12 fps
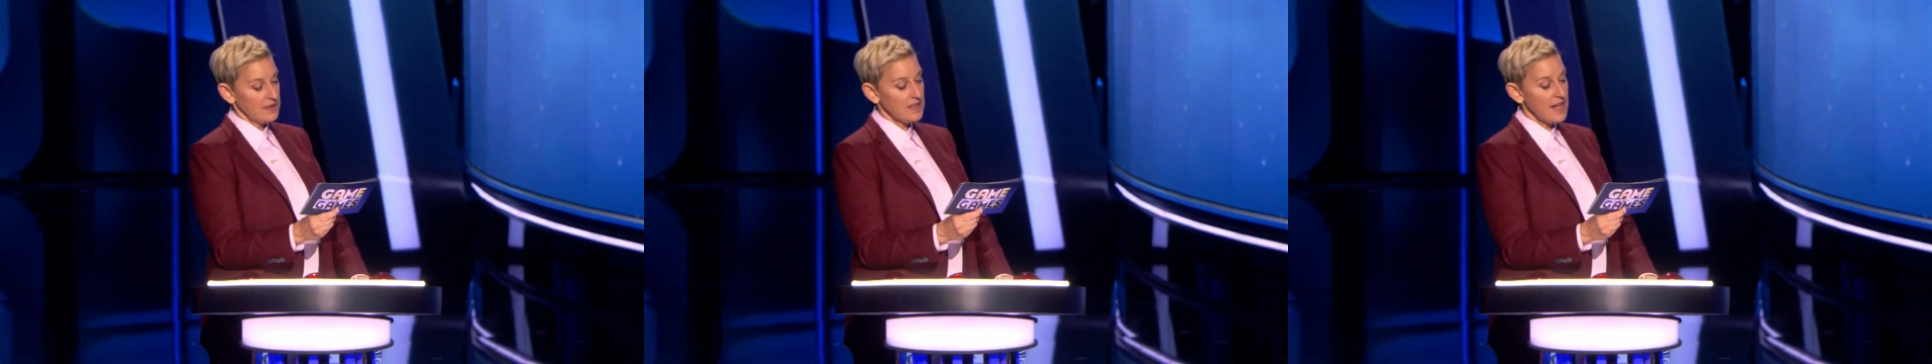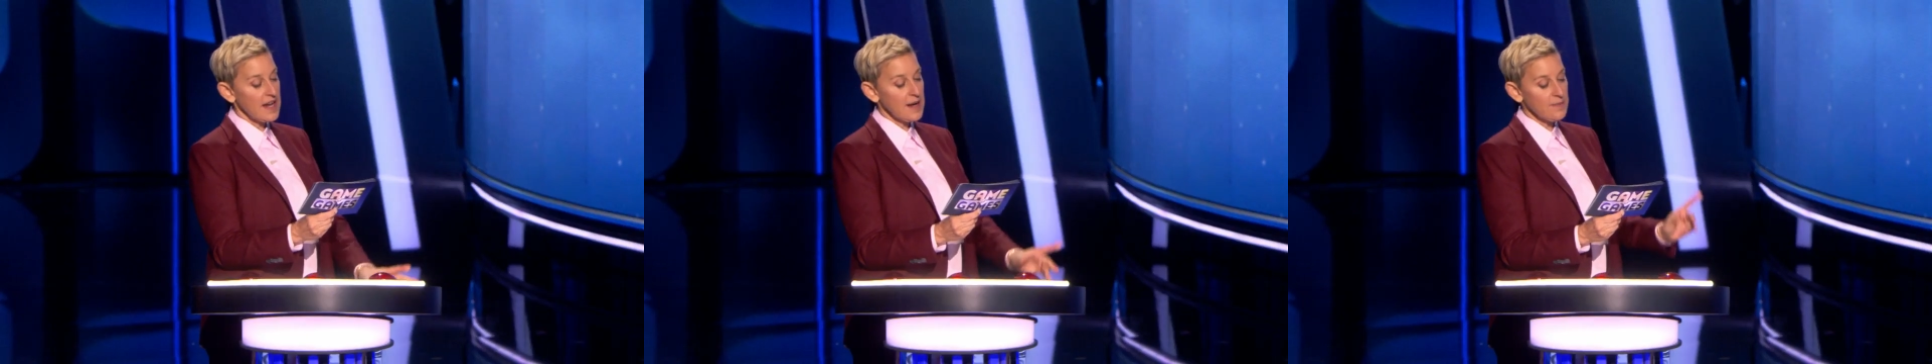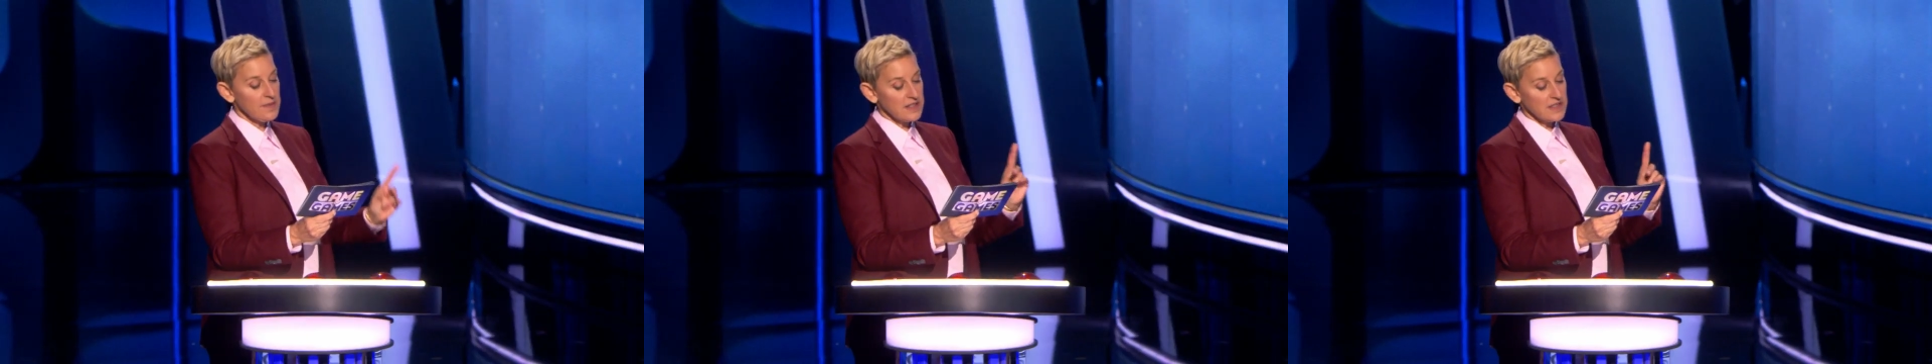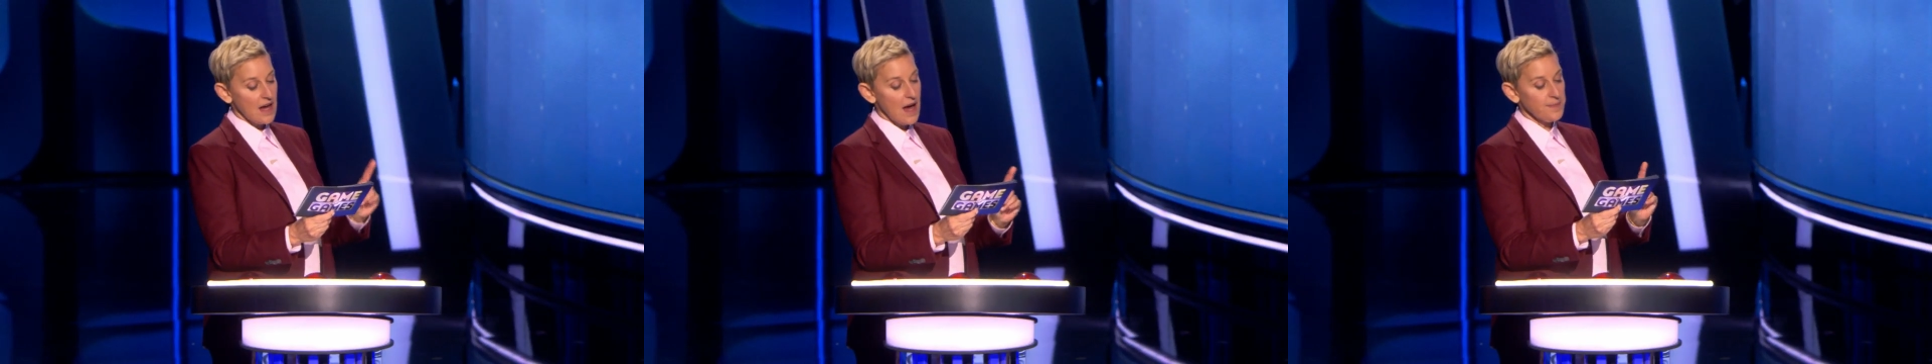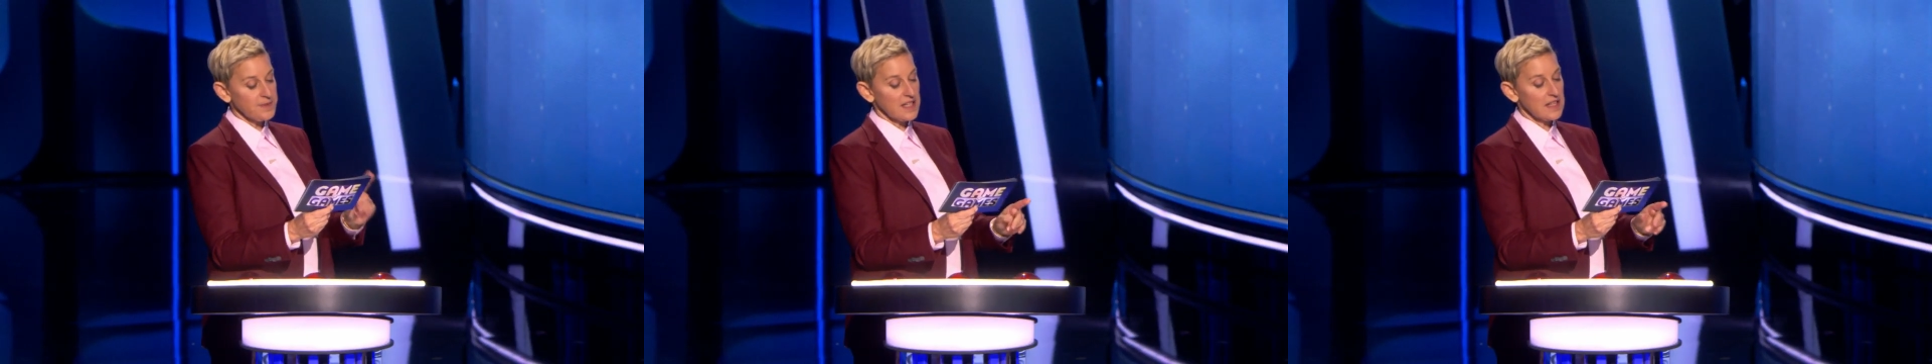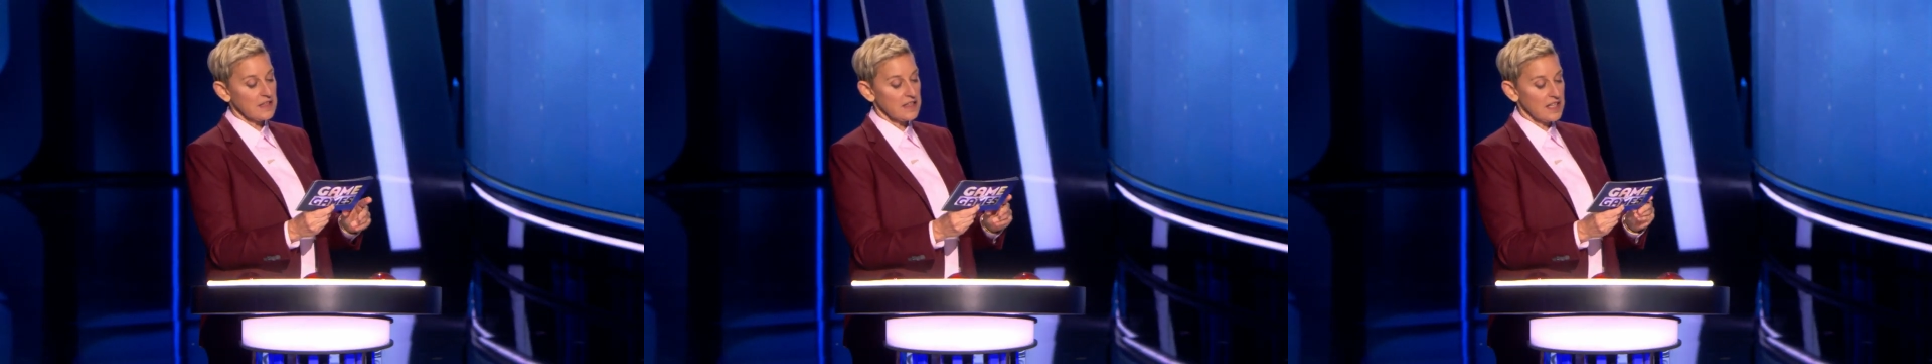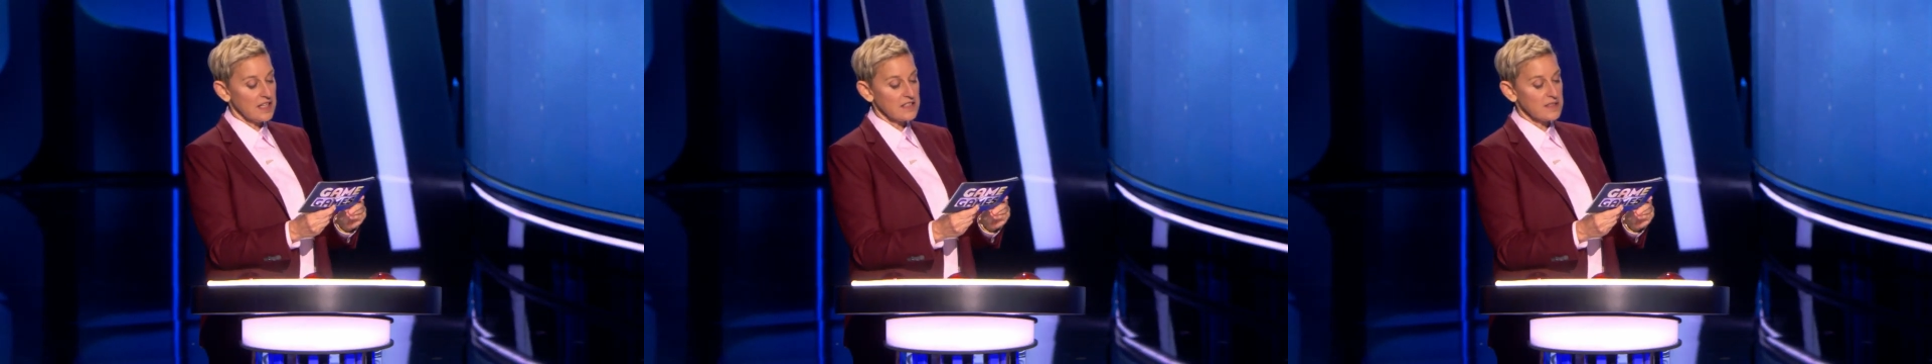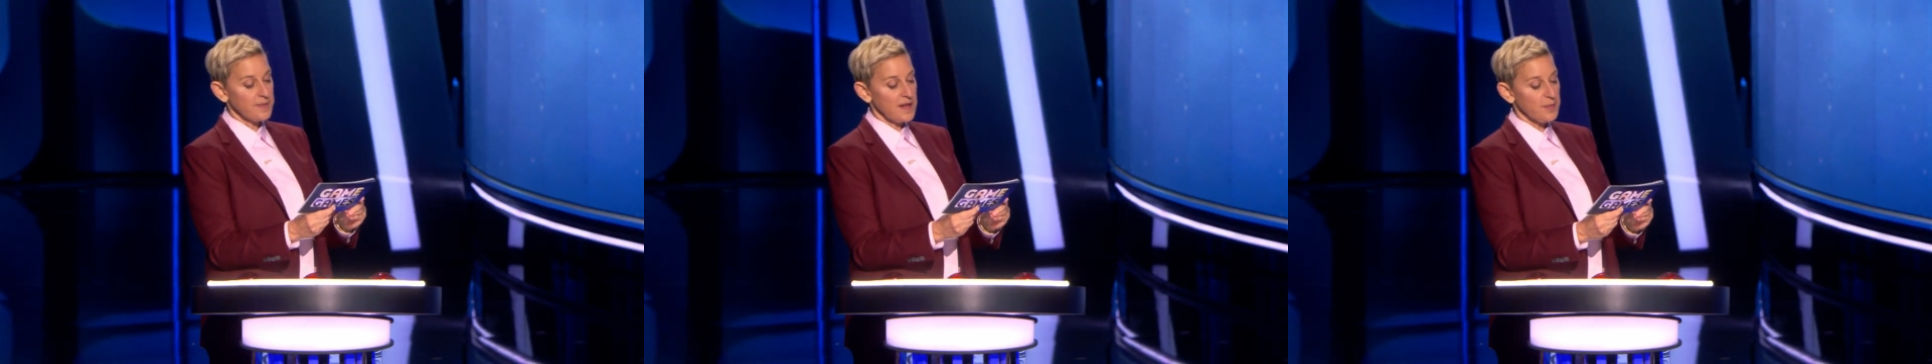name the top 10 things
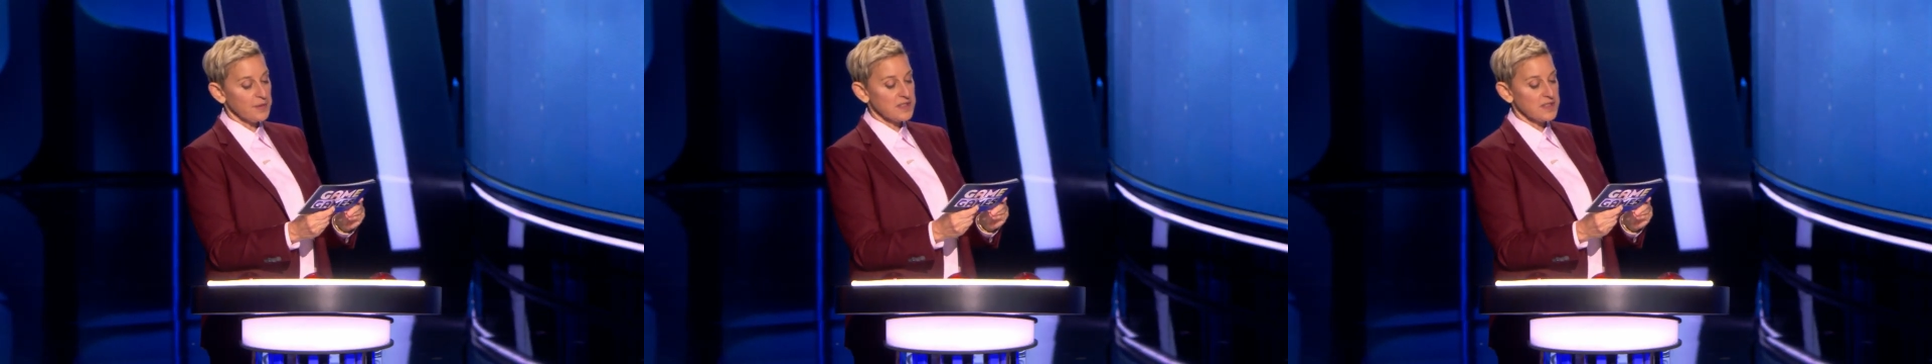people